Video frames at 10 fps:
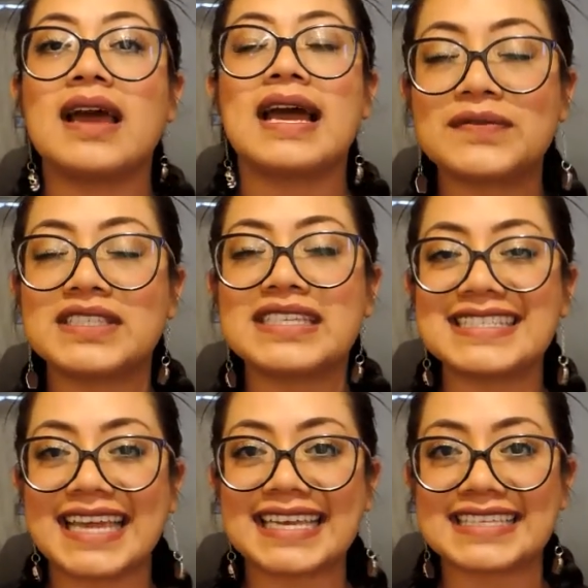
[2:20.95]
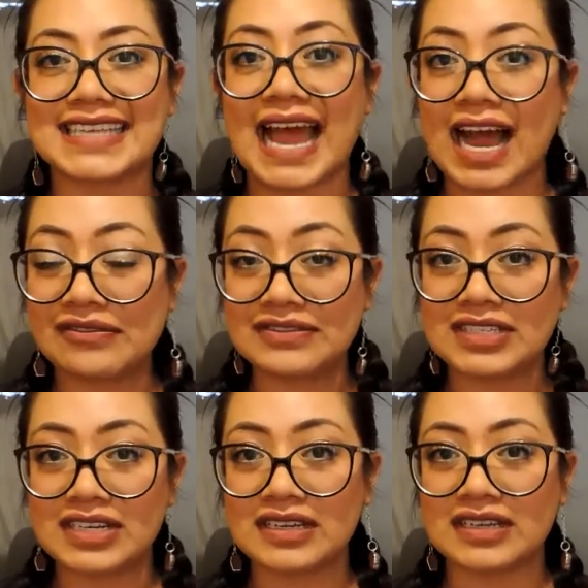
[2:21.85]
15 days
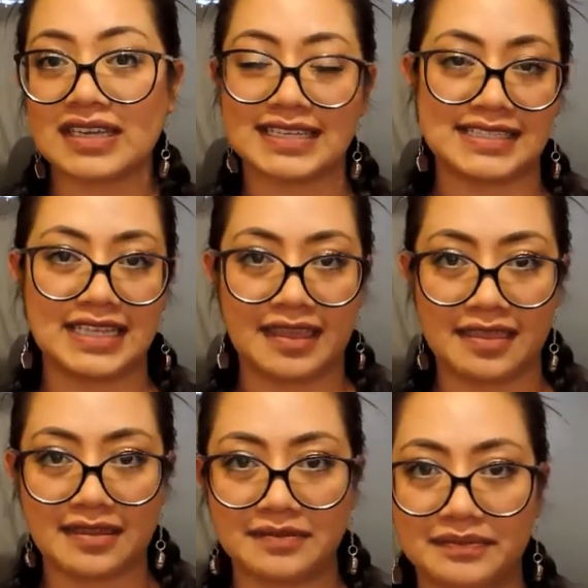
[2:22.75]
after his death.